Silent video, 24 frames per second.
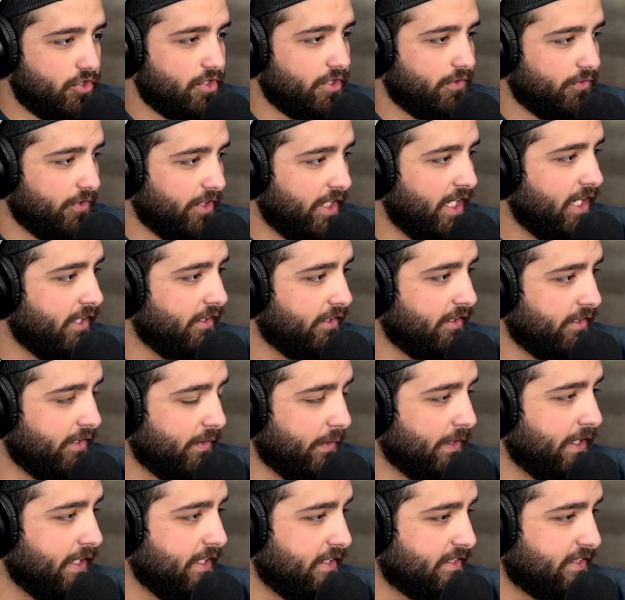reality,
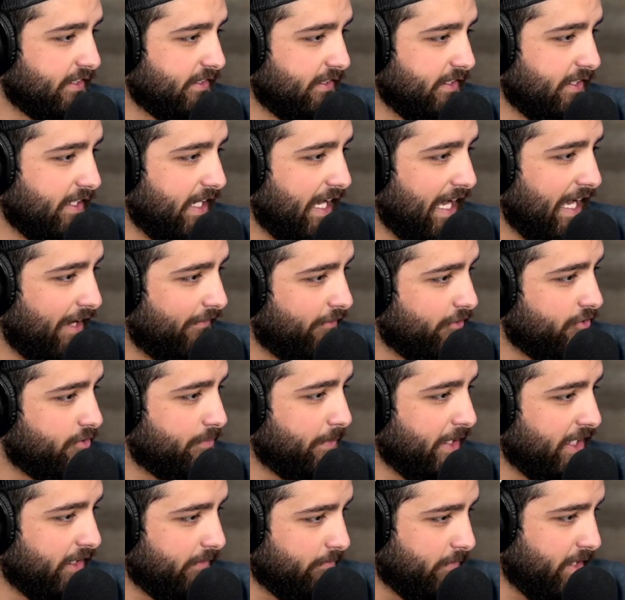right? Is that the
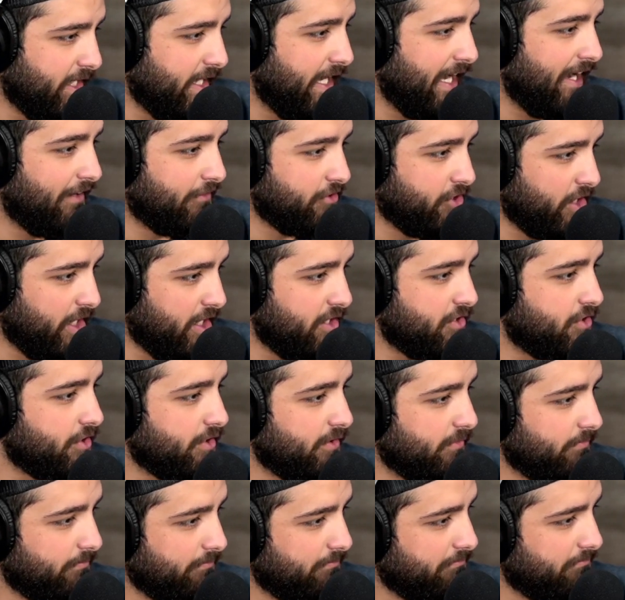average agent
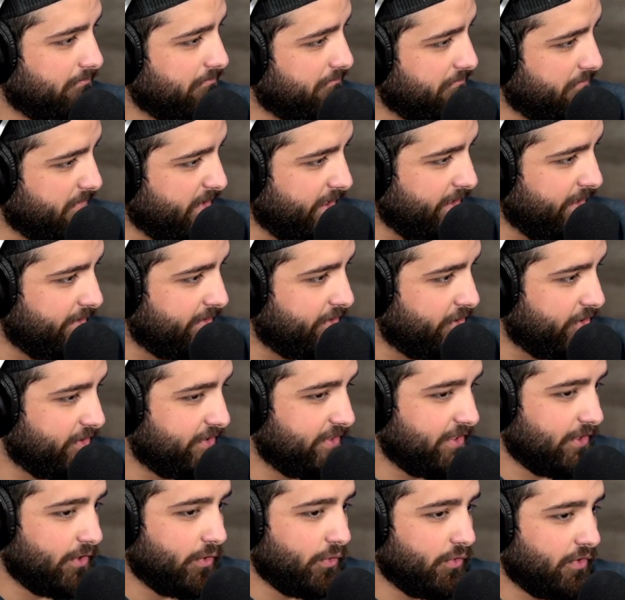is
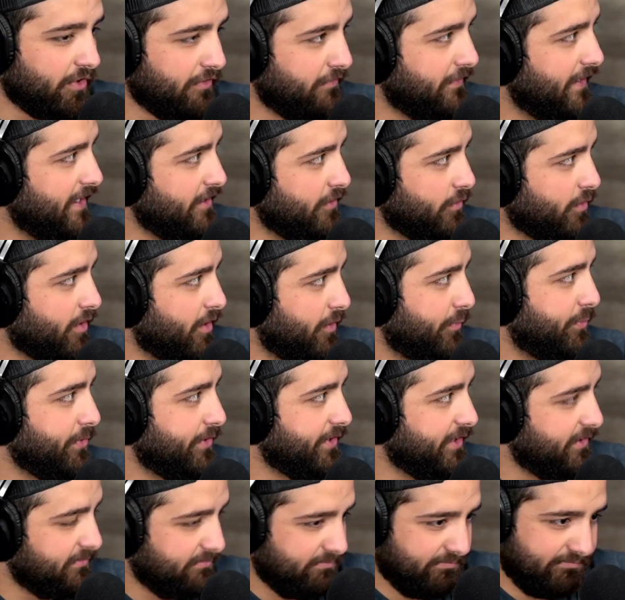just a glorified door
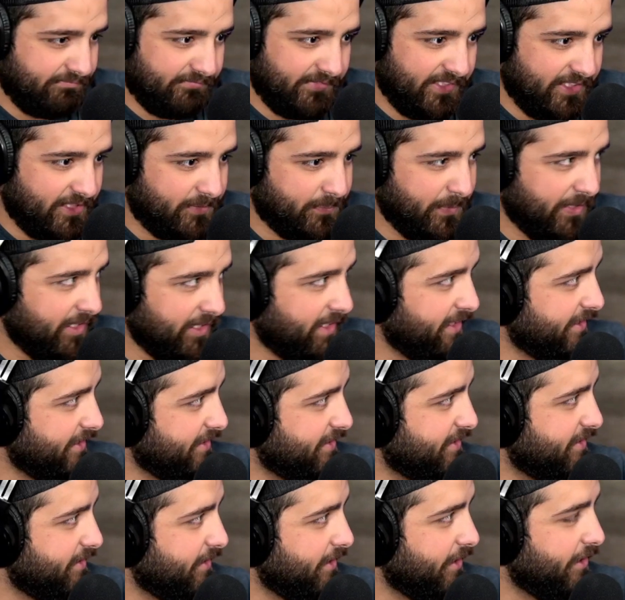opener. Let's be
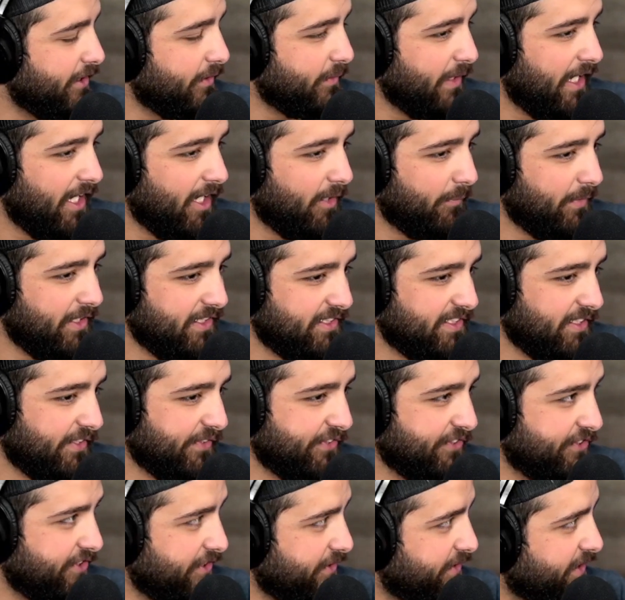honest. Yep. How many
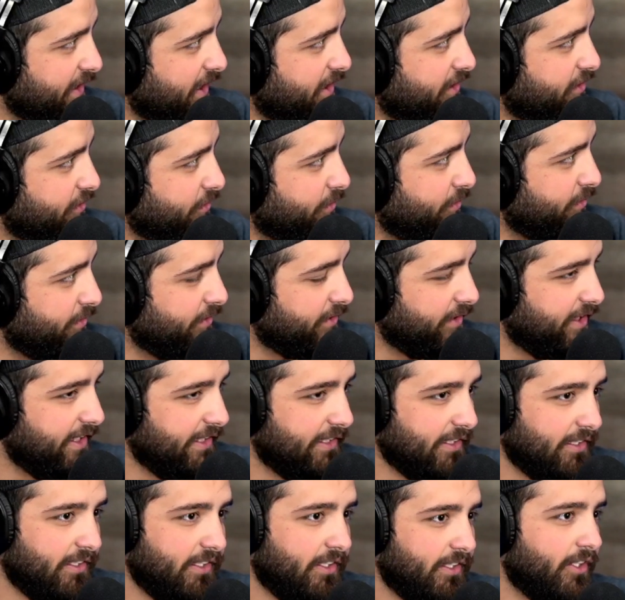sellers do you talk to who are
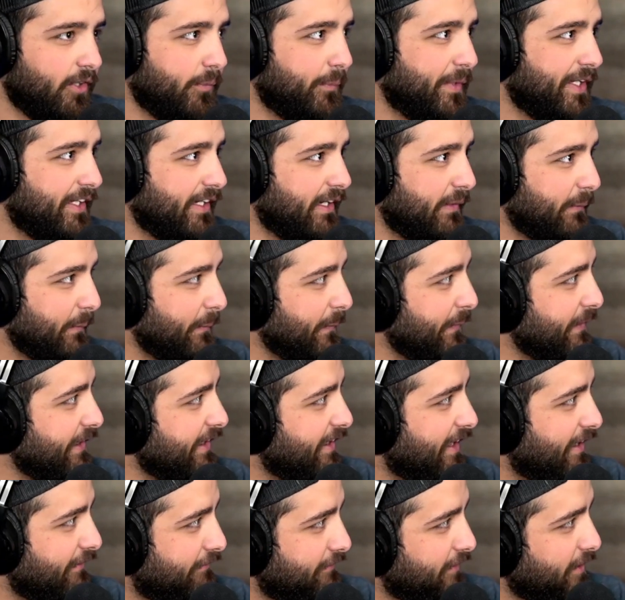like, oh man, I really
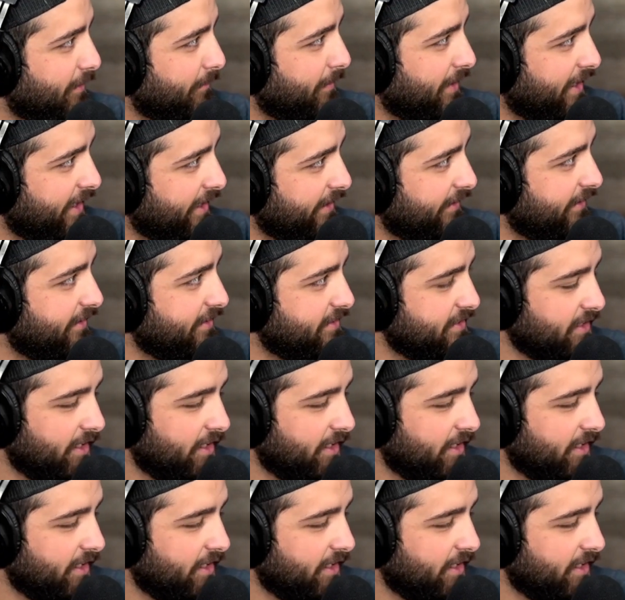effed up buying this?